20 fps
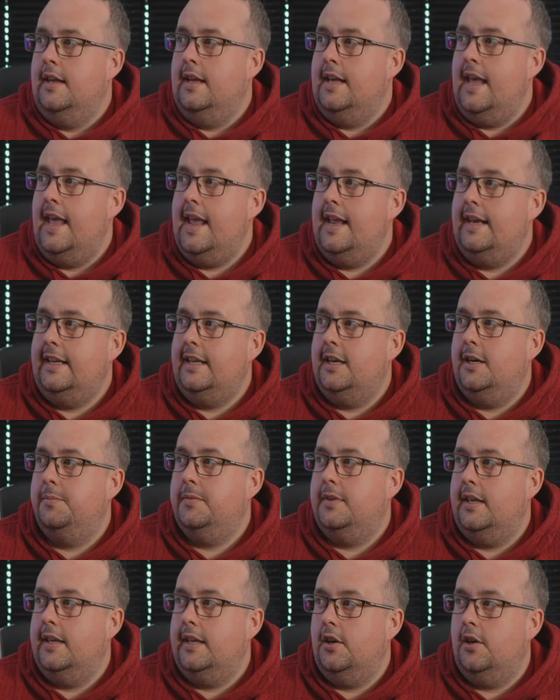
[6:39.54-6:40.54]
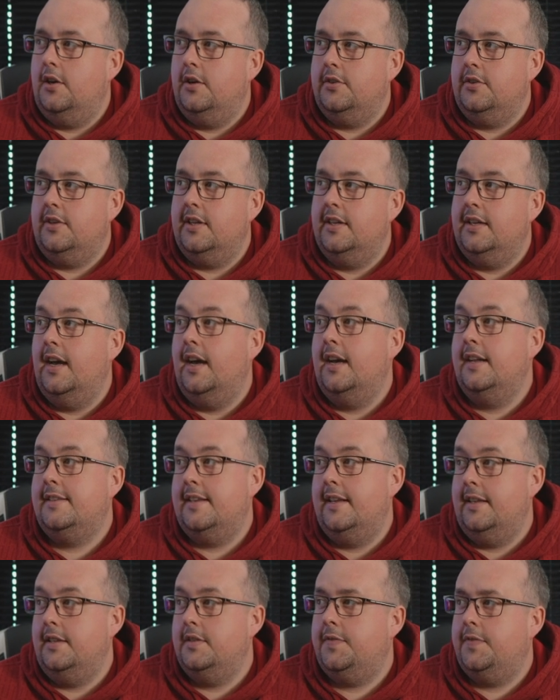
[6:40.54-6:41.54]
any update on
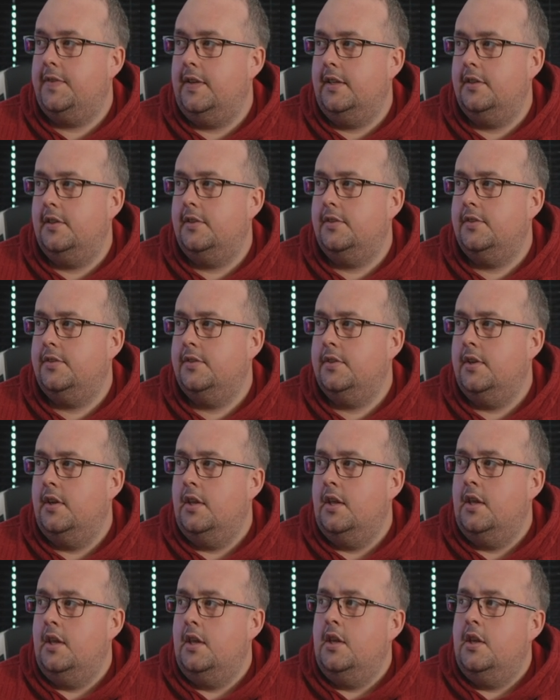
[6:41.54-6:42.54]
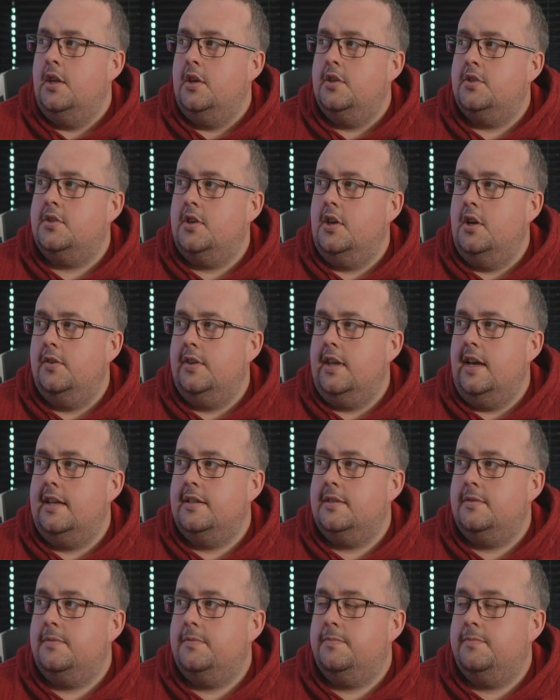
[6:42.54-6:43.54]
Konate's fitness. So
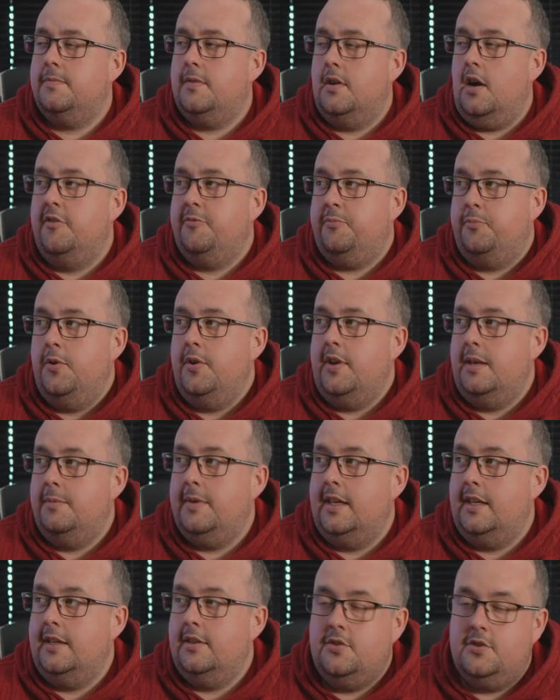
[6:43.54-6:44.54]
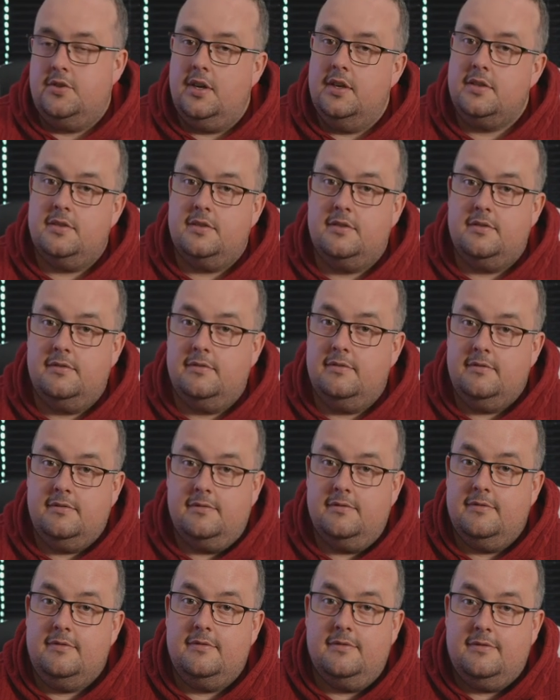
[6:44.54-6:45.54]
I've put him in just
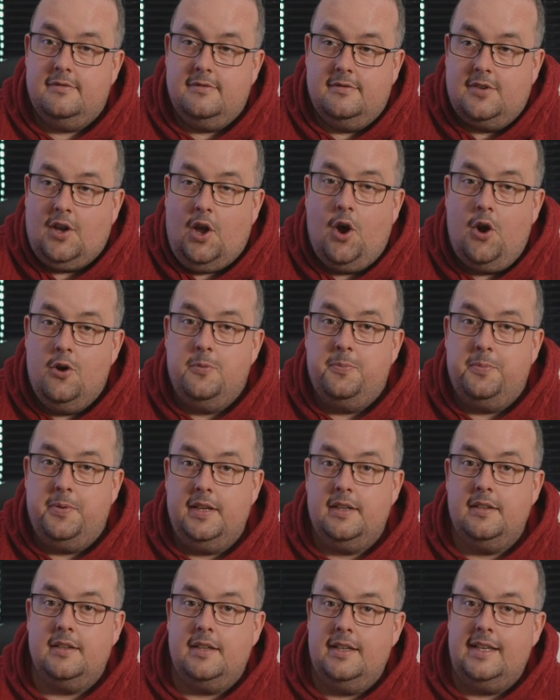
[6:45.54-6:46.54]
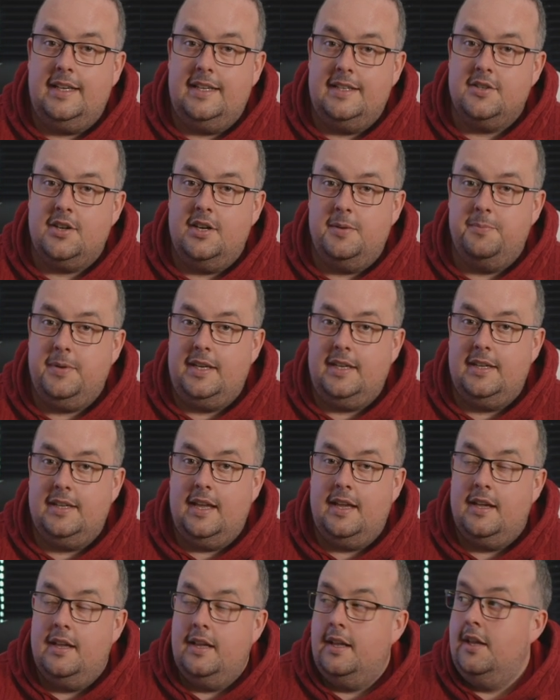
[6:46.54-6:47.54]
hoping that he's going to be
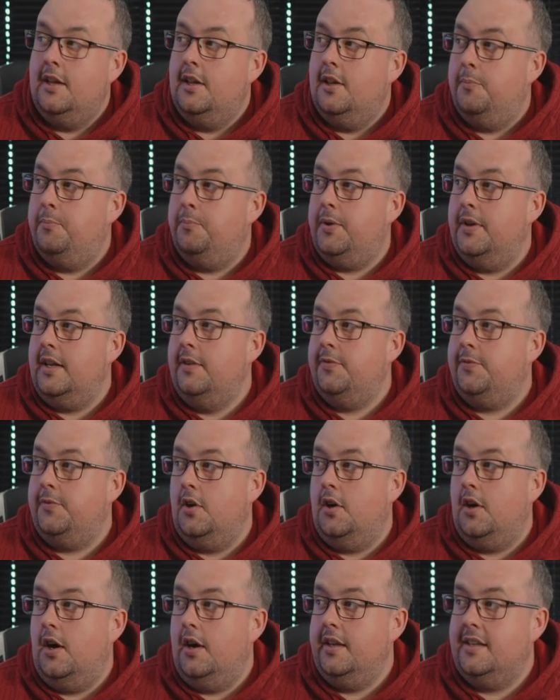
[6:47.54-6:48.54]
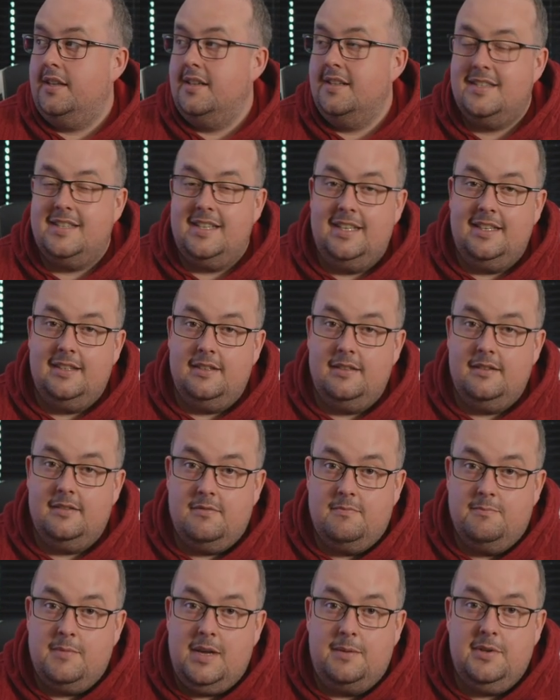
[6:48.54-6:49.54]
there. But if not, I can see
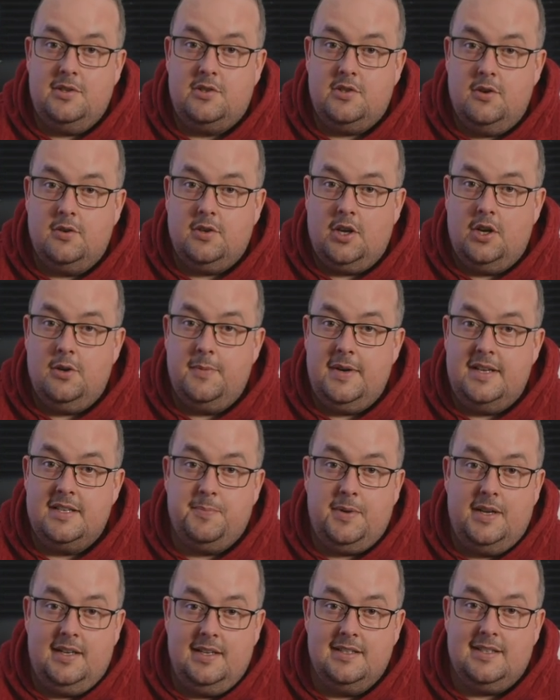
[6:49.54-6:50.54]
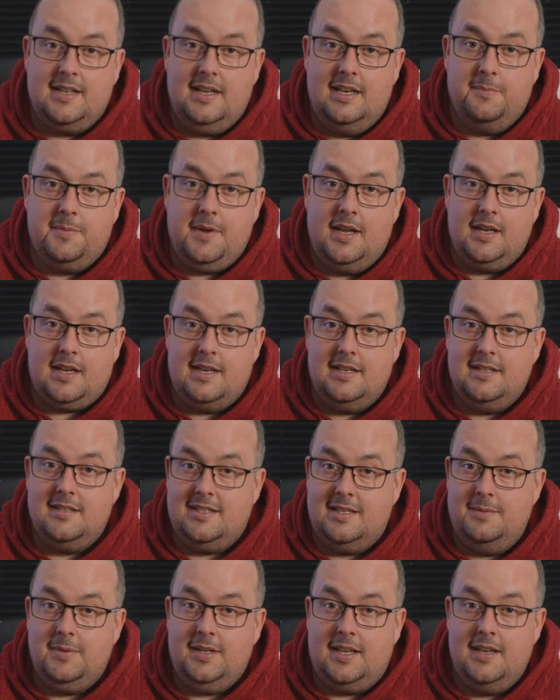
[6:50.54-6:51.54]
maybe Joe Gomez being at centre back and
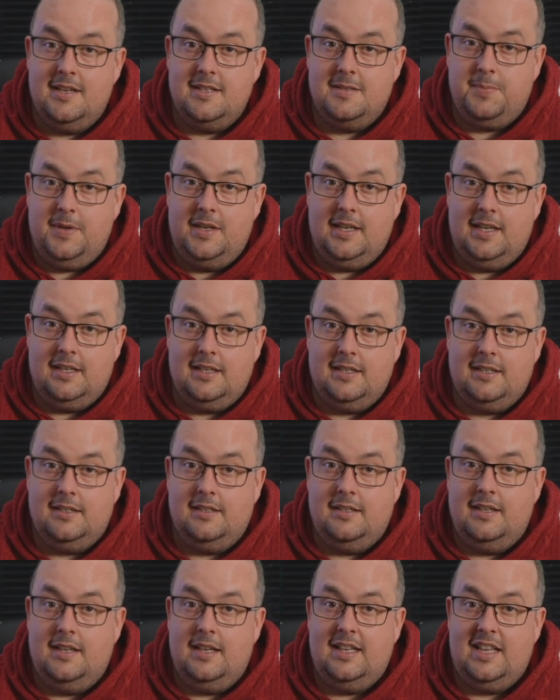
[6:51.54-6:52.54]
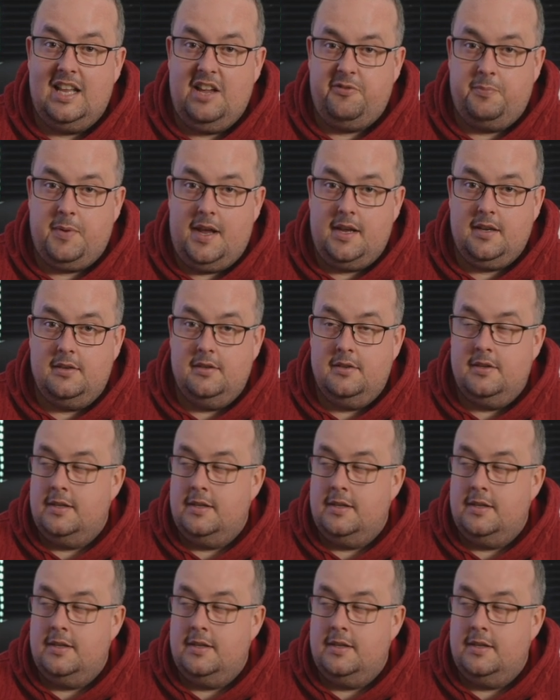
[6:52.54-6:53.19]
Tsimikas being left back.